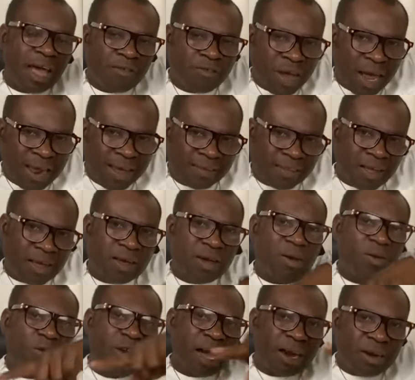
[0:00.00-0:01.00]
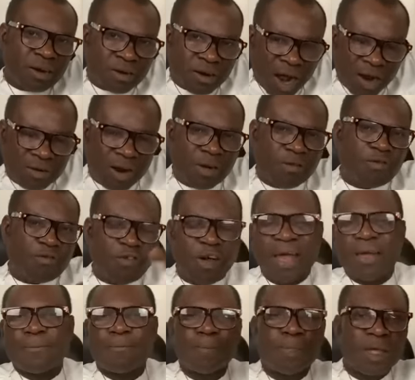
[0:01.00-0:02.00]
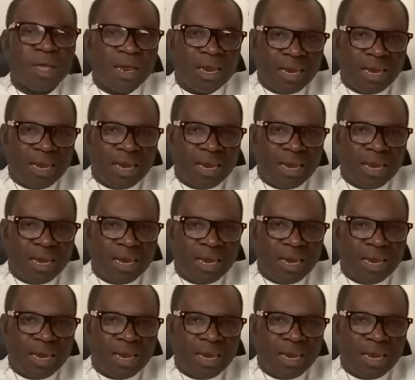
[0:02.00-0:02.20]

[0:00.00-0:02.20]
now China circle, you know, run around fine.